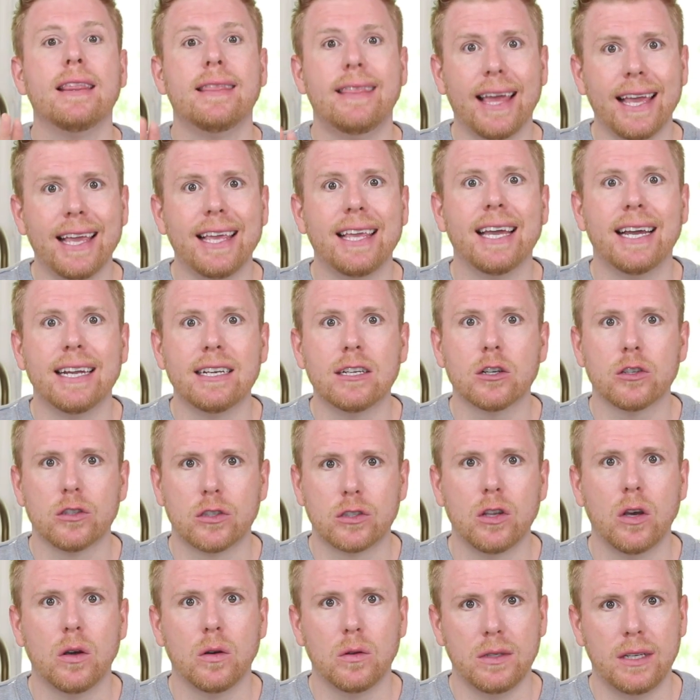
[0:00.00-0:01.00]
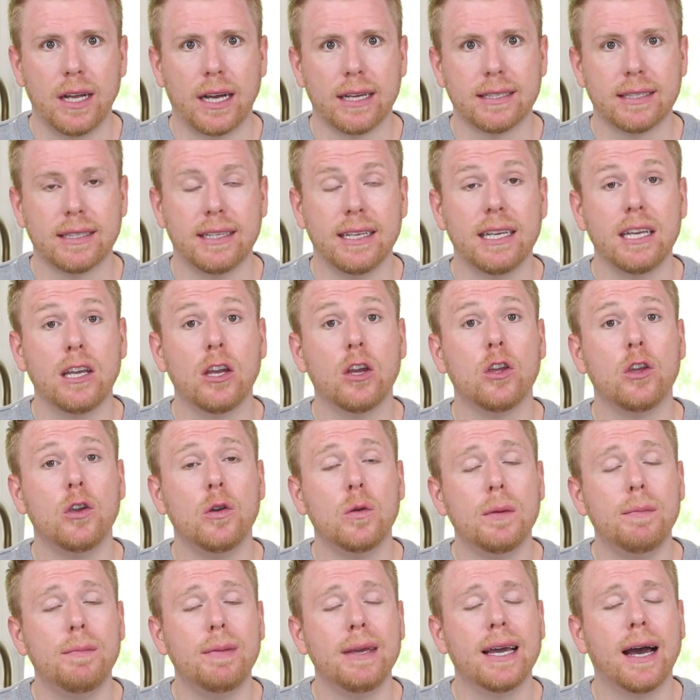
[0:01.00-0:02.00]
They get so dusty,
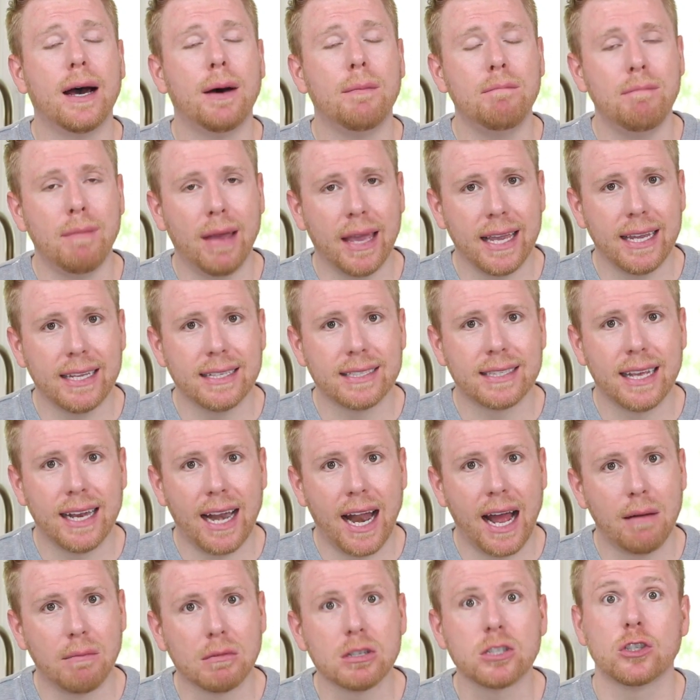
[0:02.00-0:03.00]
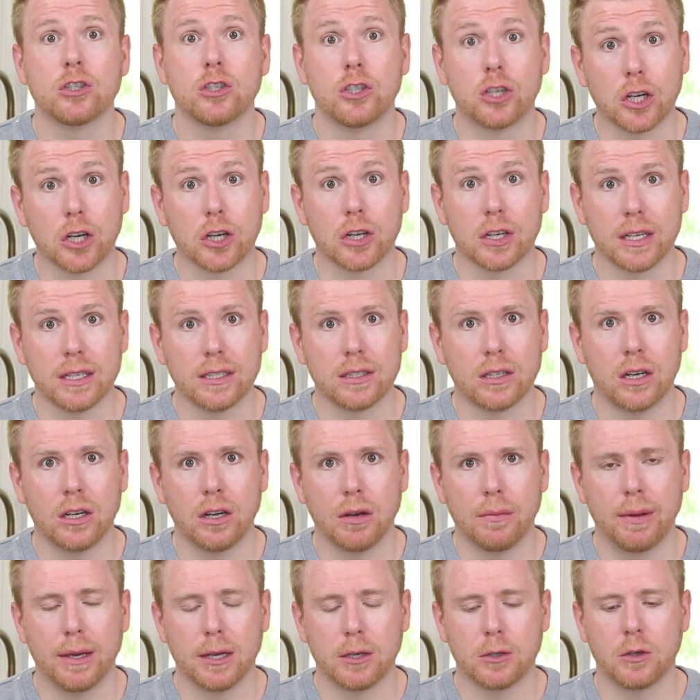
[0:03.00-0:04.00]
you would be amazed at how much dirt is
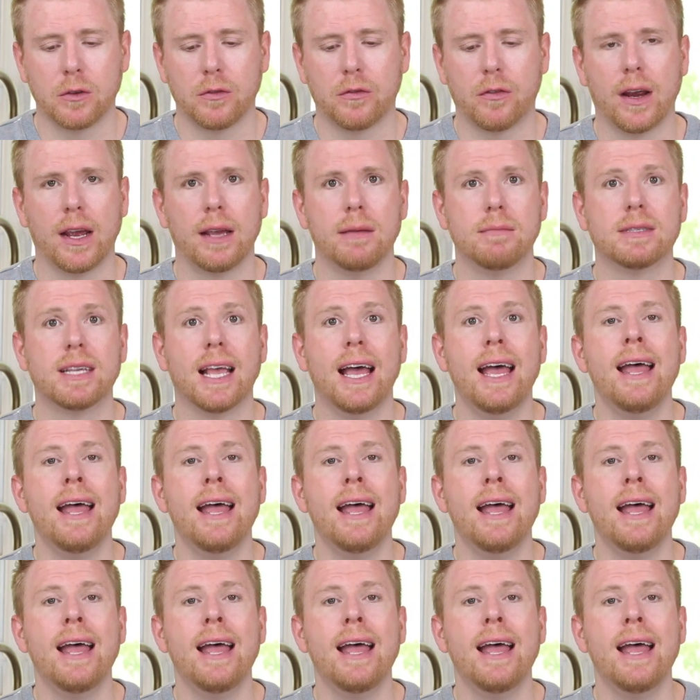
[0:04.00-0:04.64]
on your picture frames.